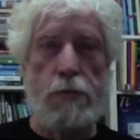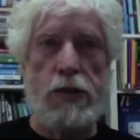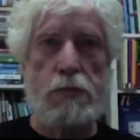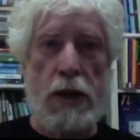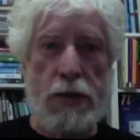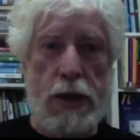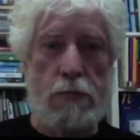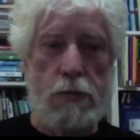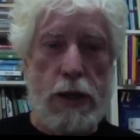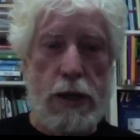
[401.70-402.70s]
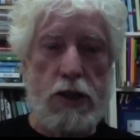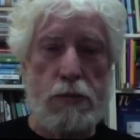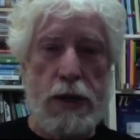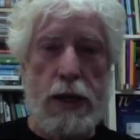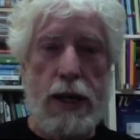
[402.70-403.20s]
Smith didn't really
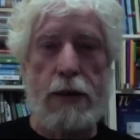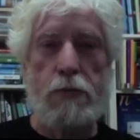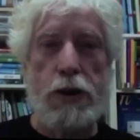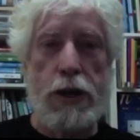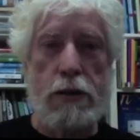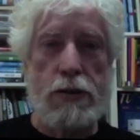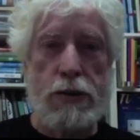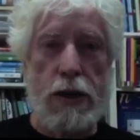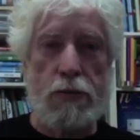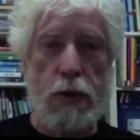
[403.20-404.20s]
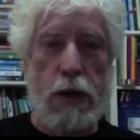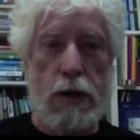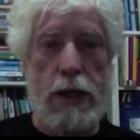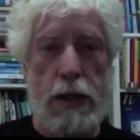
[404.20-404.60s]
explain it anywhere near as well.